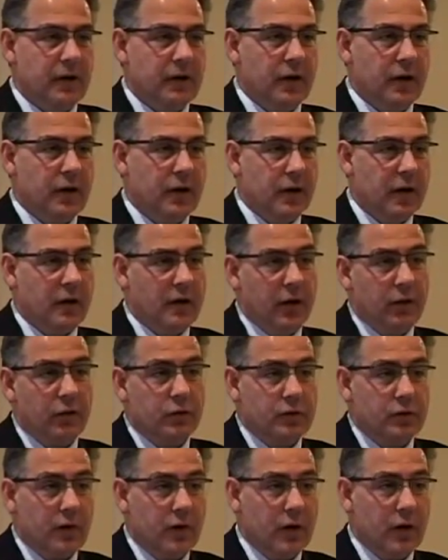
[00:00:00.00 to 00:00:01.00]
and
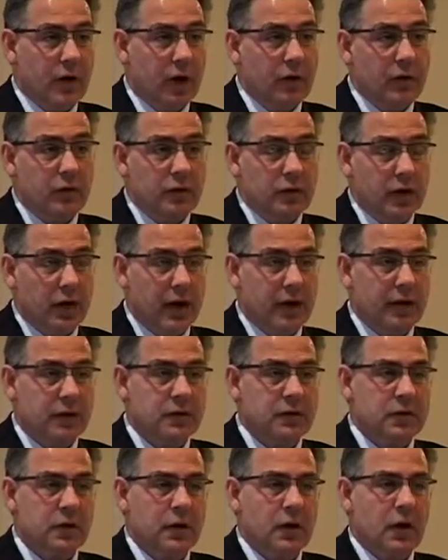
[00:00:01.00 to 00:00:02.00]
others
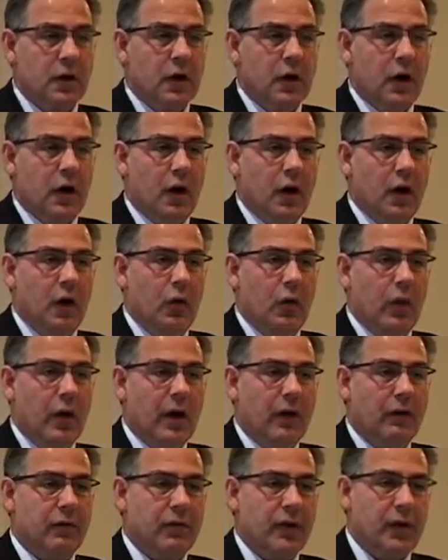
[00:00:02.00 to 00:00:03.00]
clients
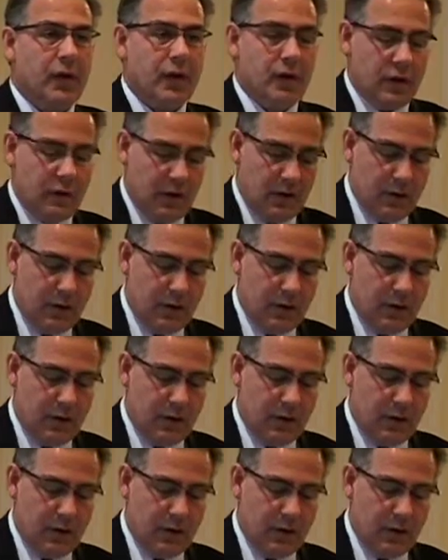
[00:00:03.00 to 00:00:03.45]
where the